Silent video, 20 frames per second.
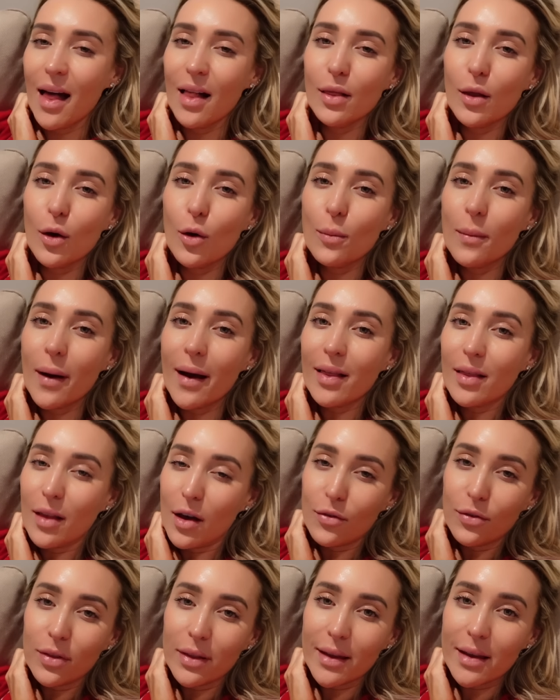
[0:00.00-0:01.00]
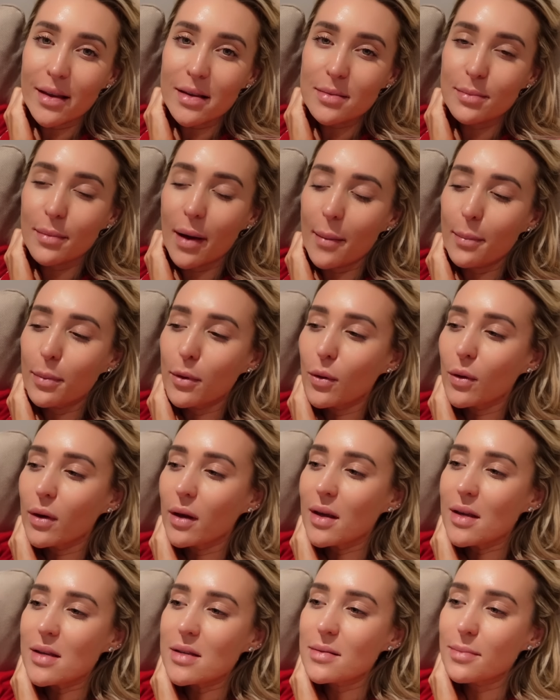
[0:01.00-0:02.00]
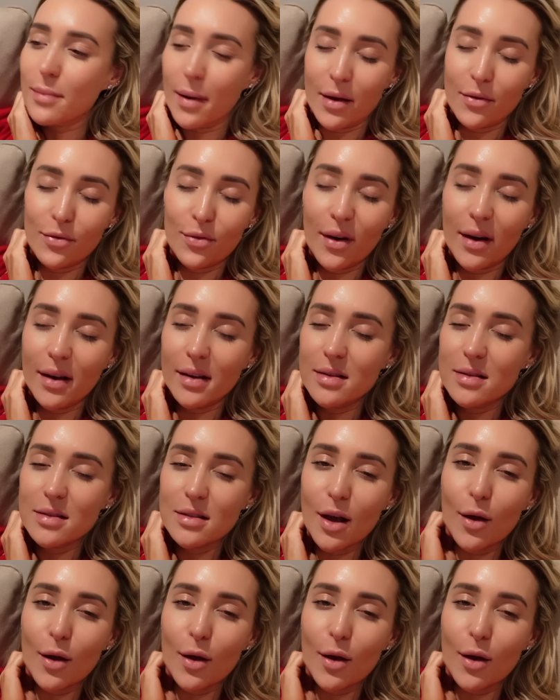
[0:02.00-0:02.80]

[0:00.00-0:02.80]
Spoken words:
Hello, my lovelies, my beauties, my friends.